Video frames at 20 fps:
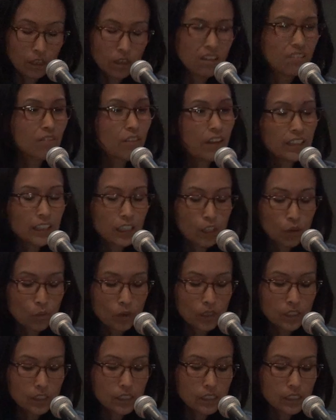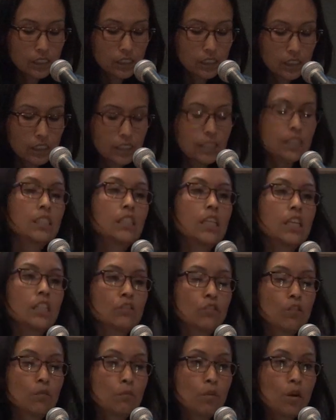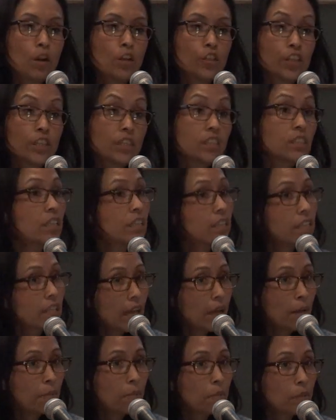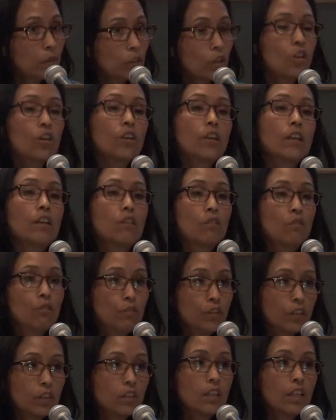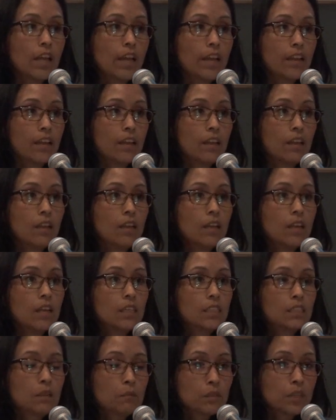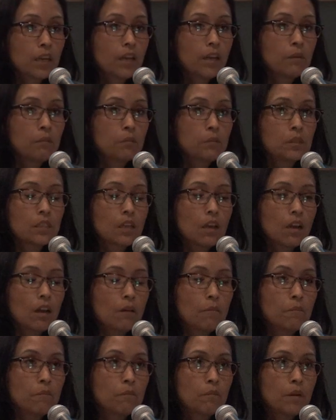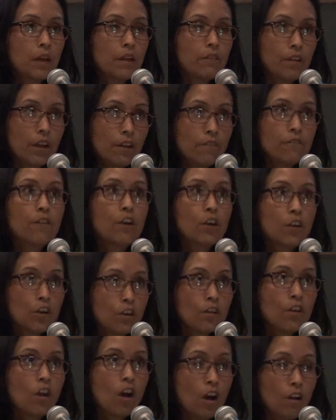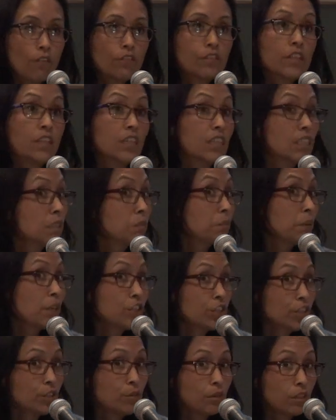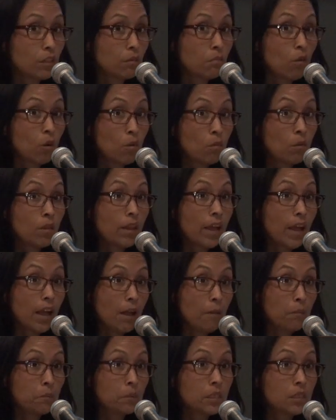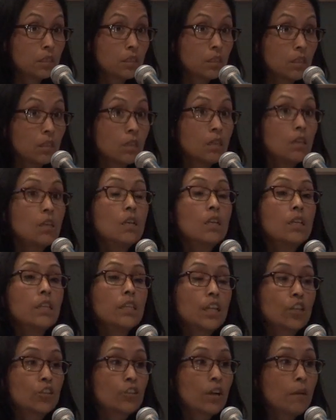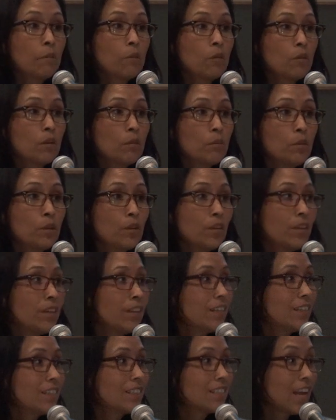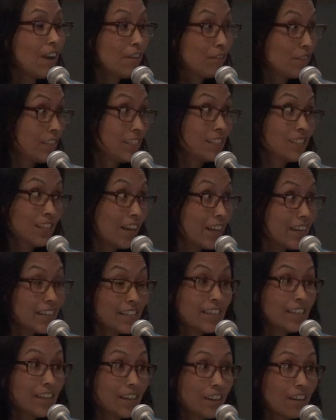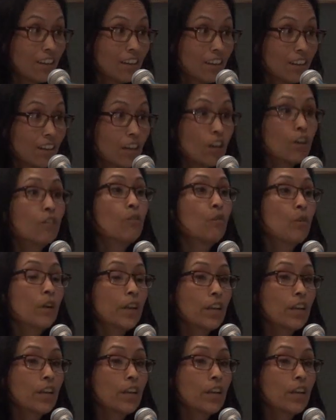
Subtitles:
Finally, what does a successful project to them look and feel like? Sometimes I've heard often, especially with mobile apps, that tribal communities have this idea of what